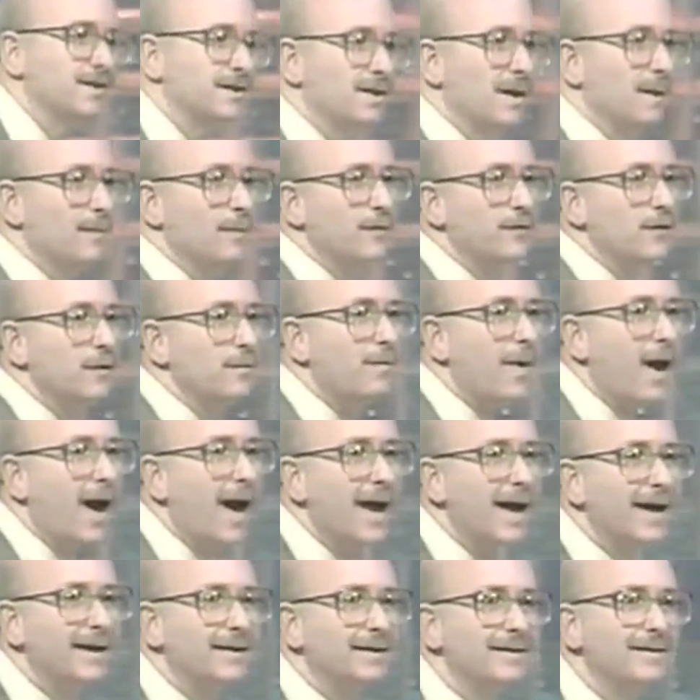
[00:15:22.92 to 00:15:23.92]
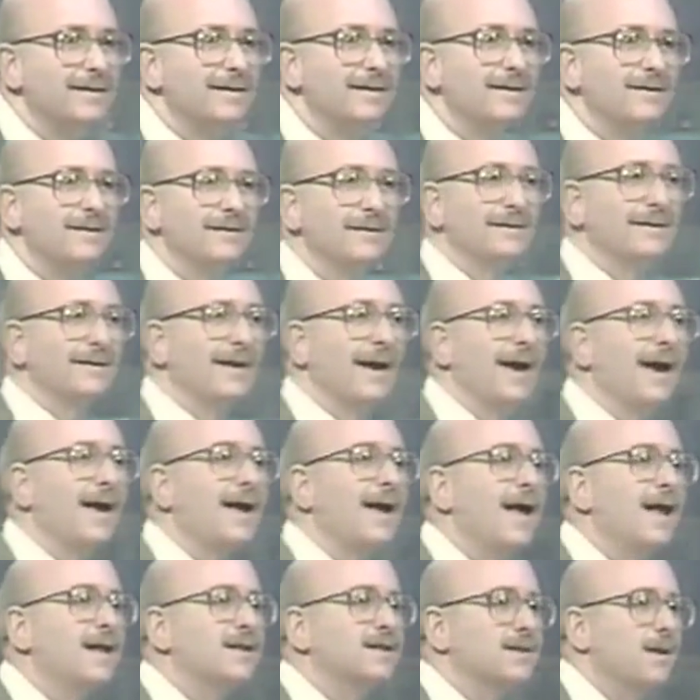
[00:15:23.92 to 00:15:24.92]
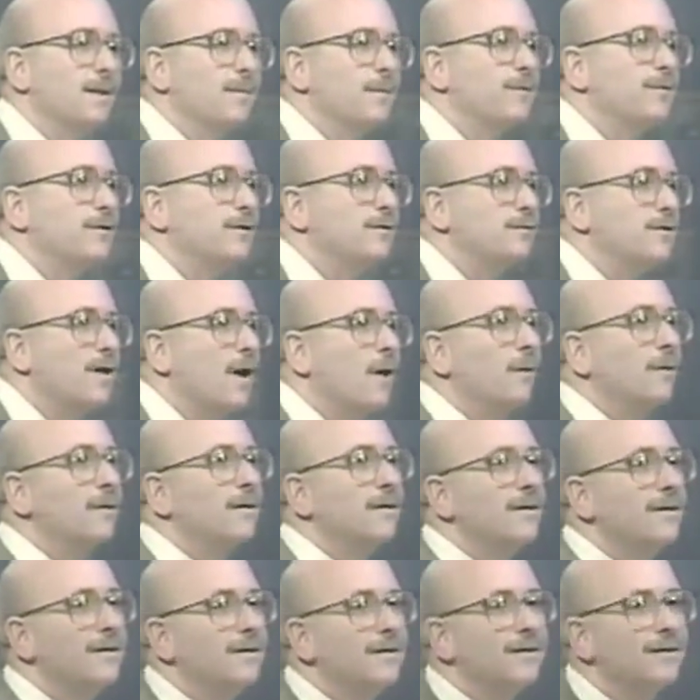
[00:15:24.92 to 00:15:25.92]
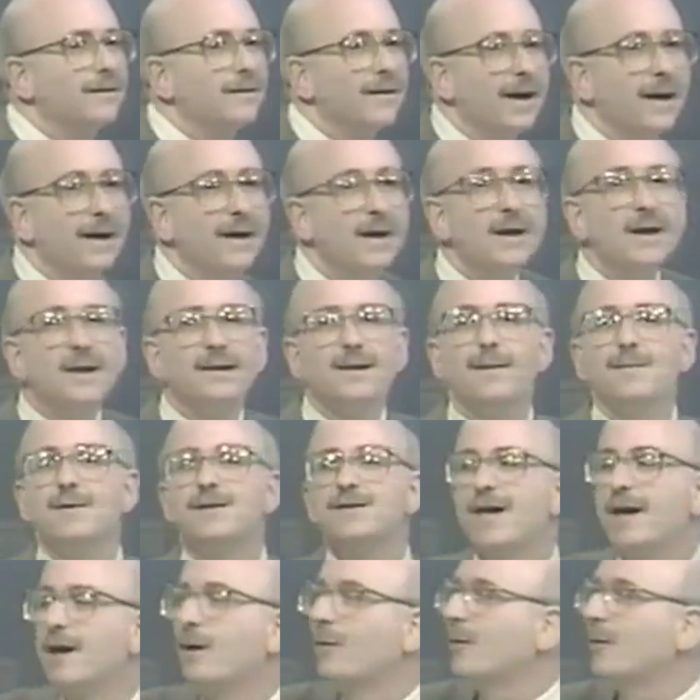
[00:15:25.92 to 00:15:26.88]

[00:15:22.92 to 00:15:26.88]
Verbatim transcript: some of you buy it, okay, and some of you don't. Okay. Let me tell you